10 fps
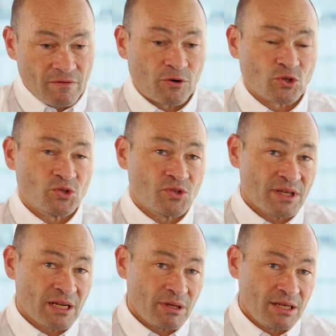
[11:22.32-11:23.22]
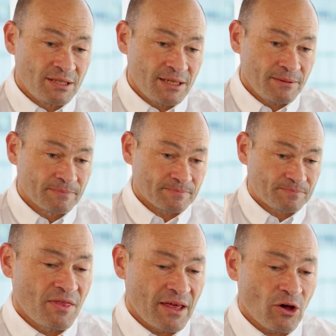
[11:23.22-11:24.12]
For sustainability,
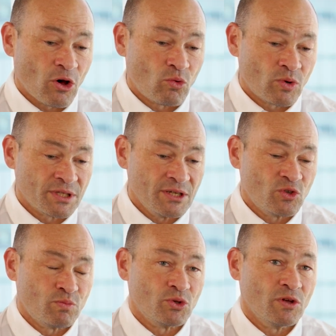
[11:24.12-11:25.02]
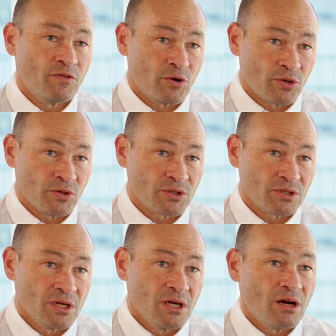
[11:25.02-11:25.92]
they all wanted to put the
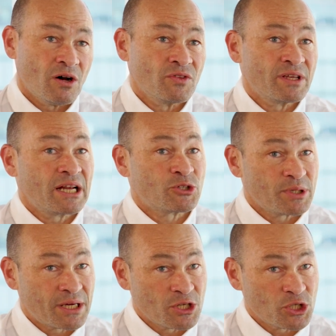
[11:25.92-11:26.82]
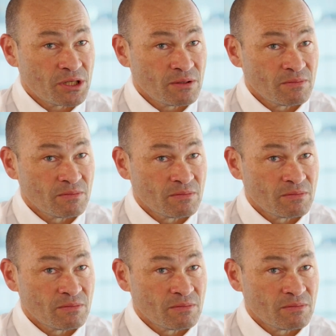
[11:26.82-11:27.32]
focus on the electric engine